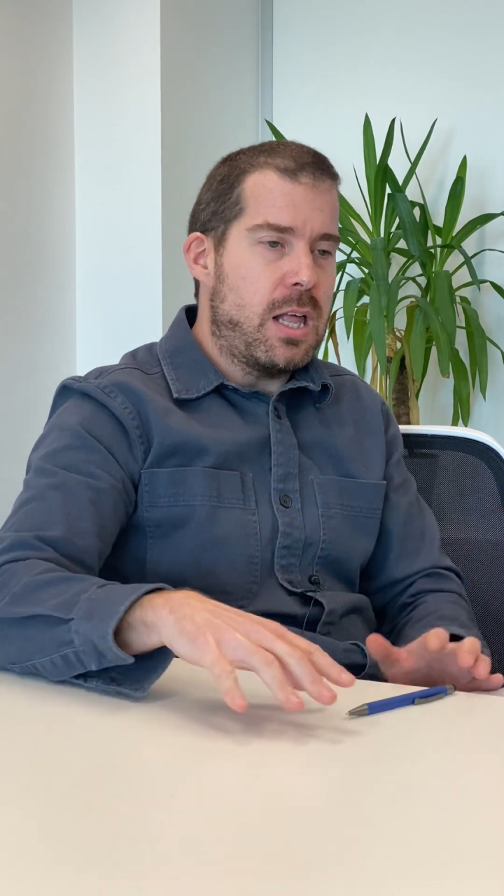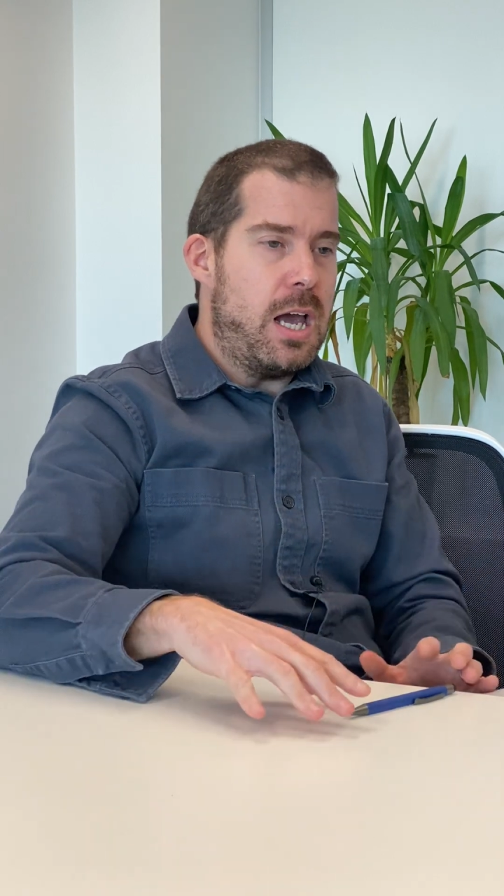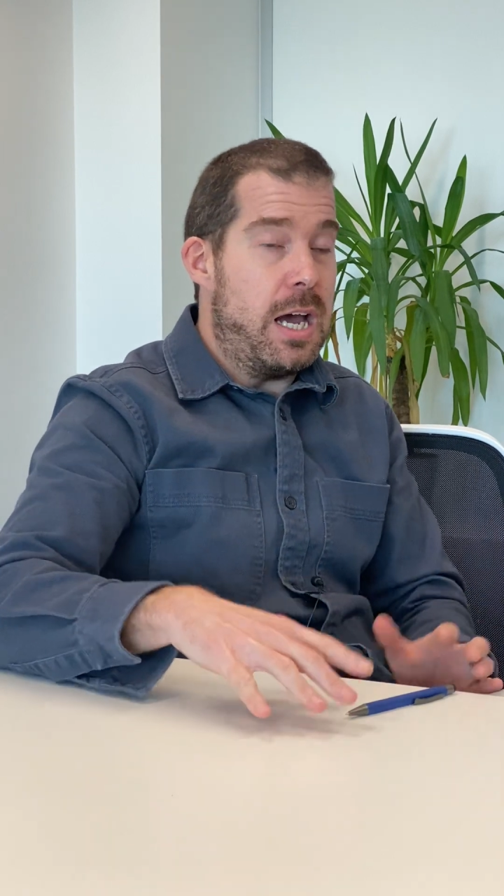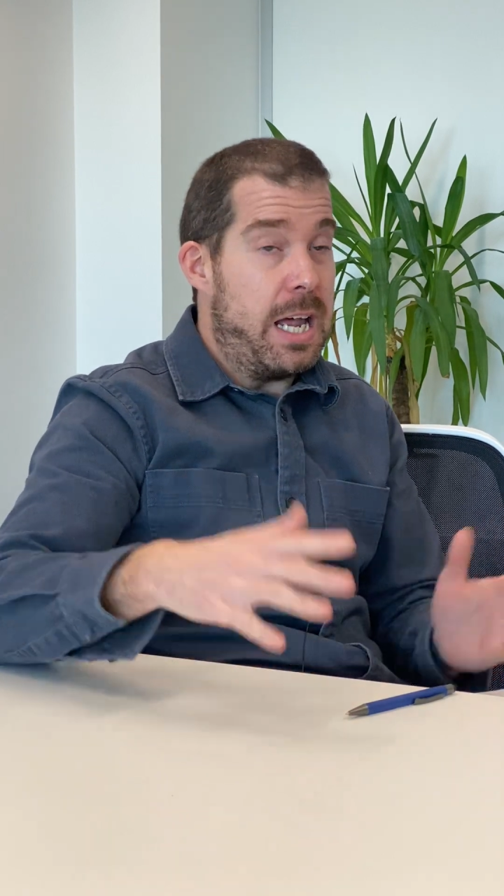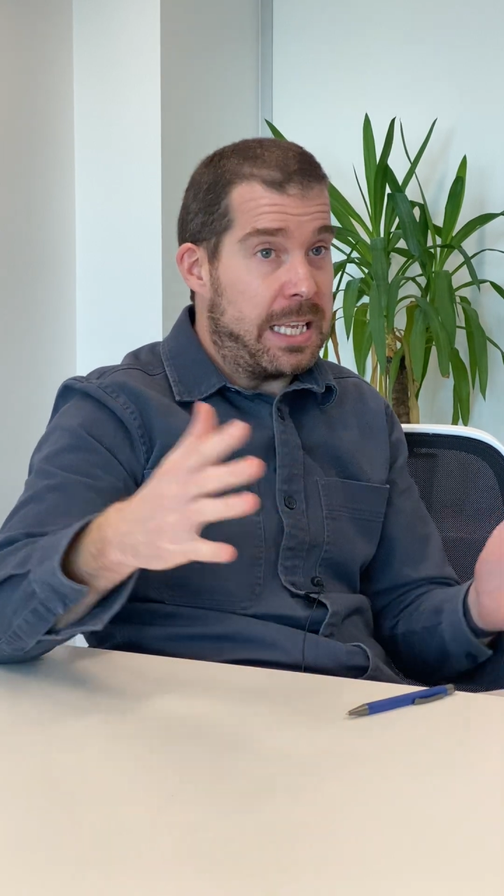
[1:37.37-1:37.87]

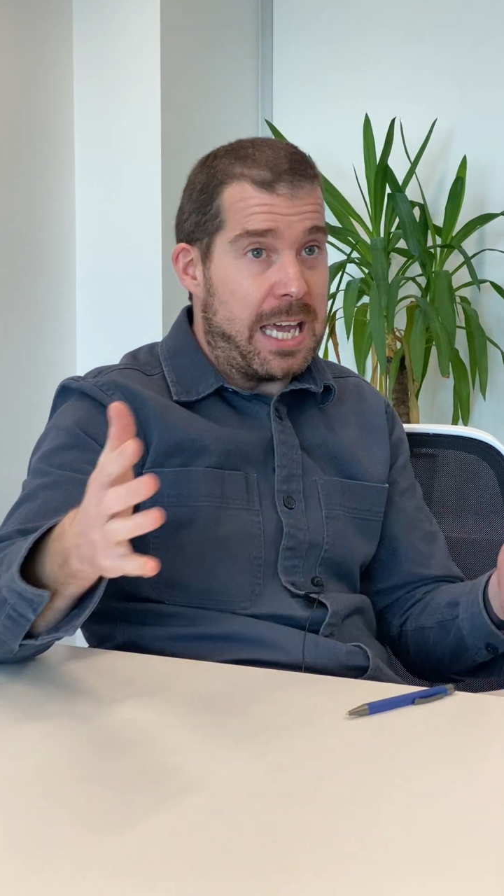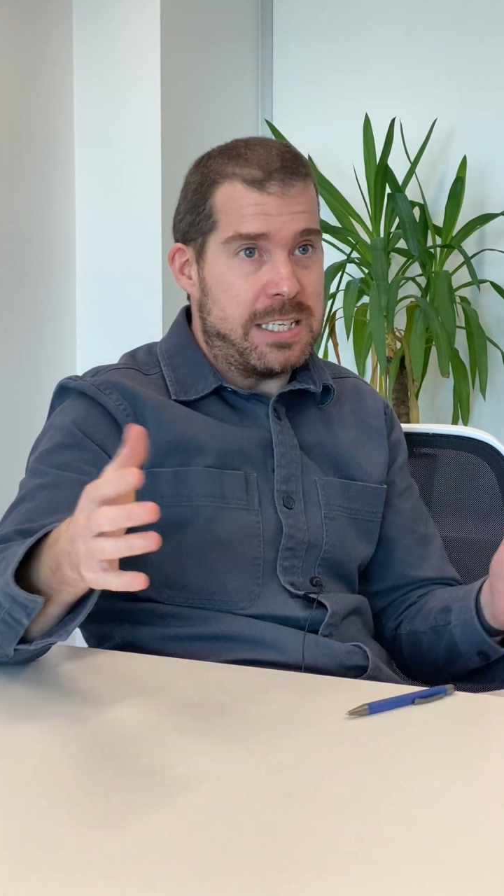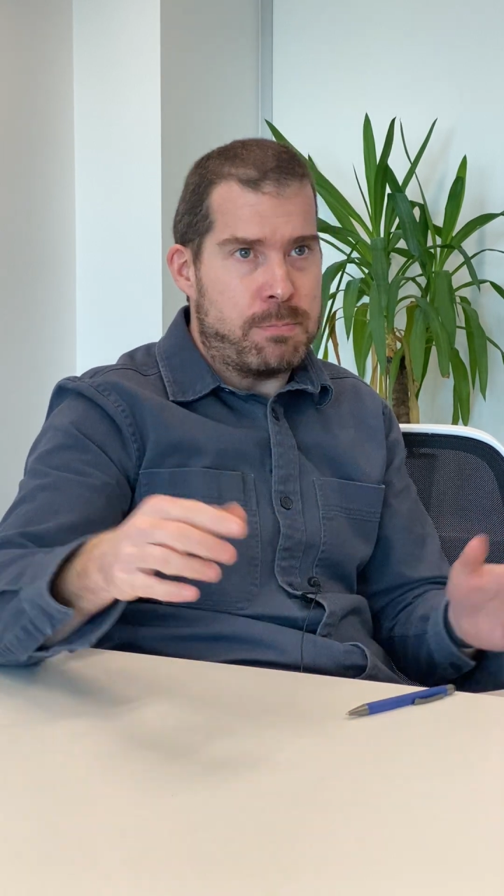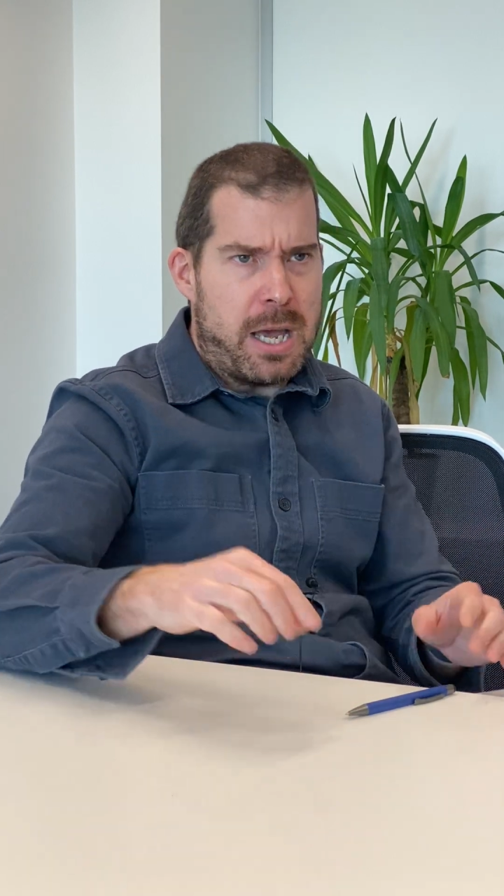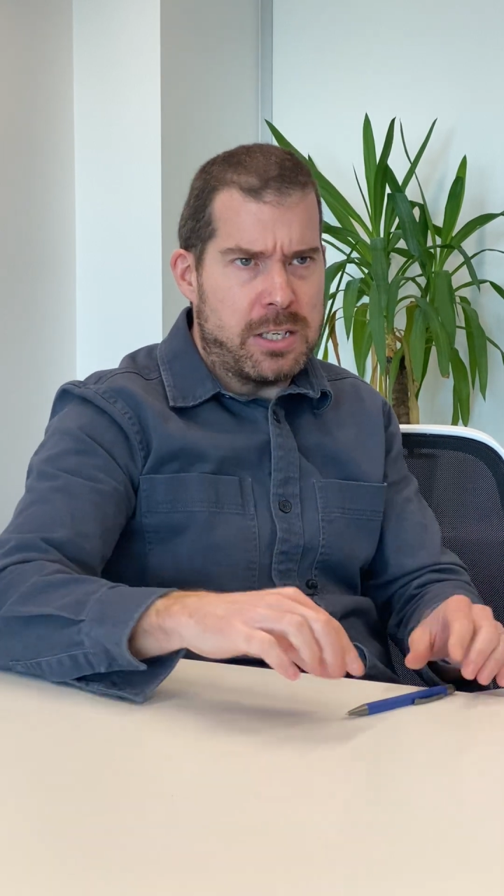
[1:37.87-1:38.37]
again,
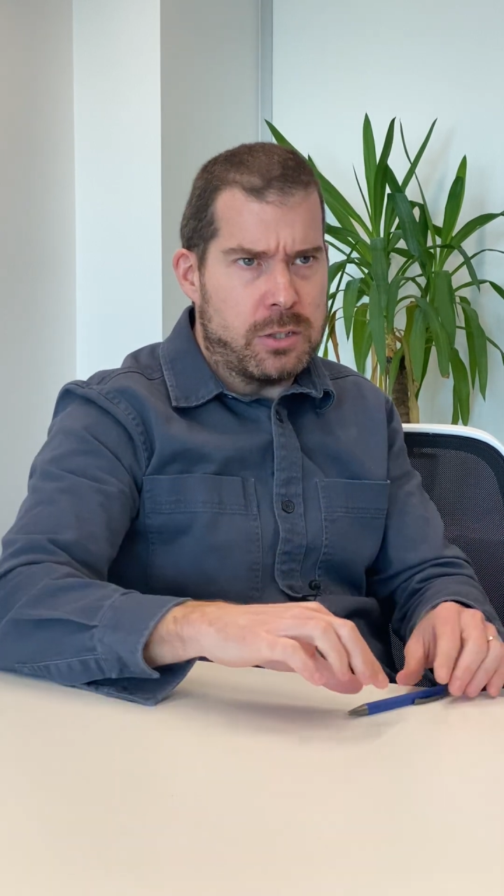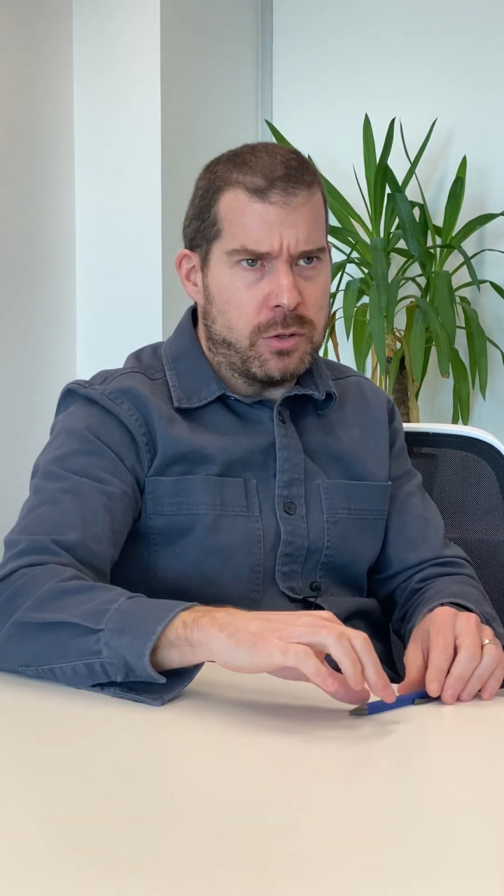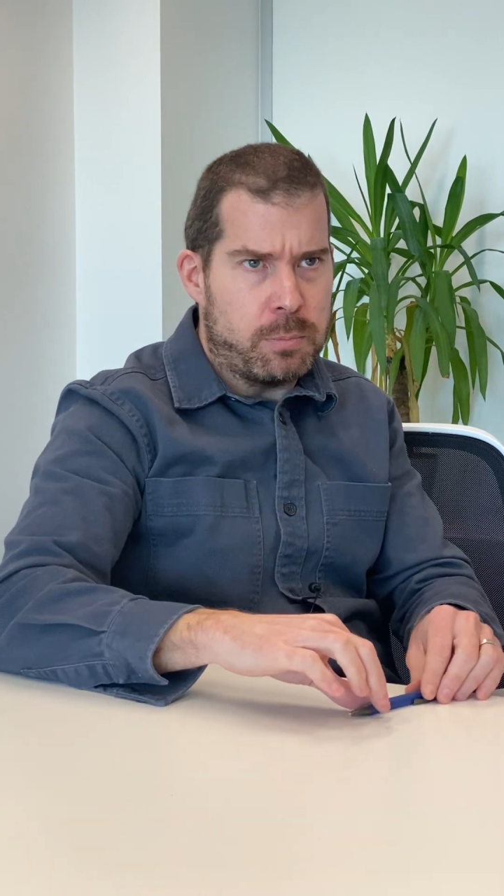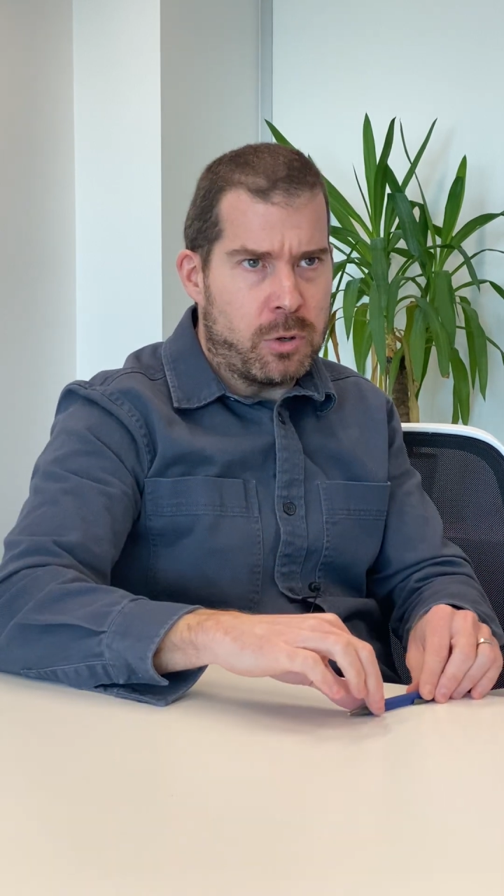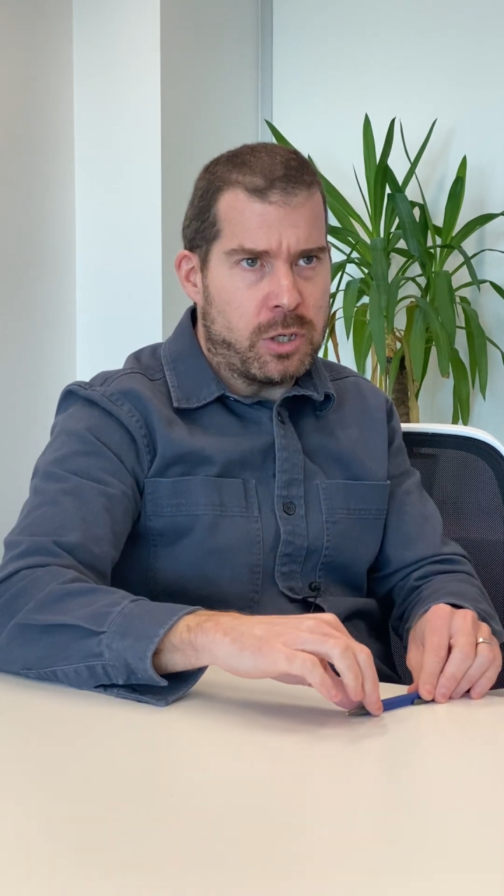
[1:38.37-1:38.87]
depending on
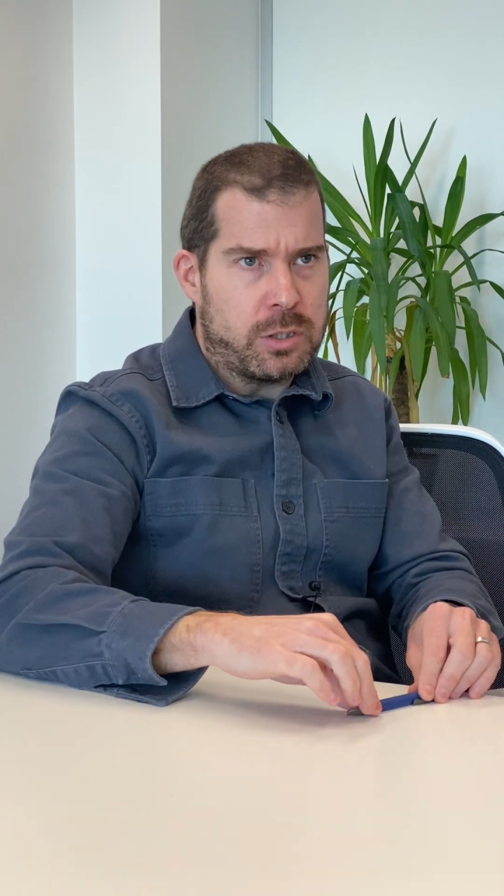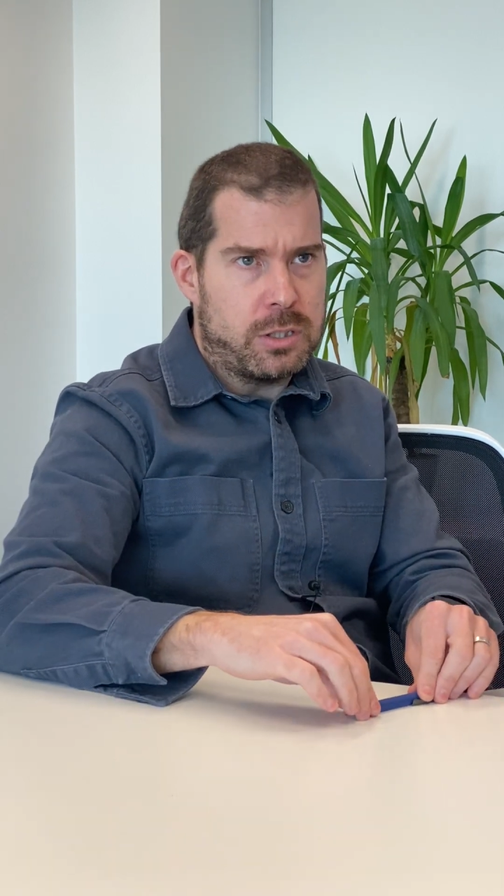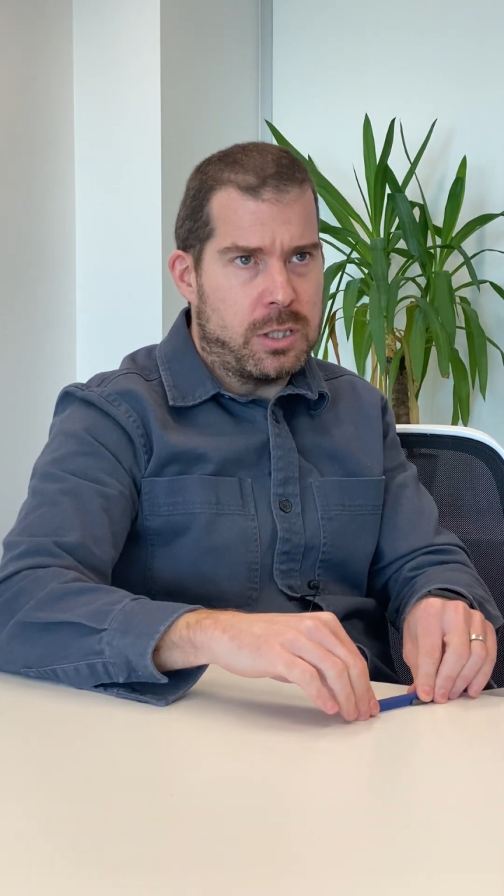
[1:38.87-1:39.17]
the product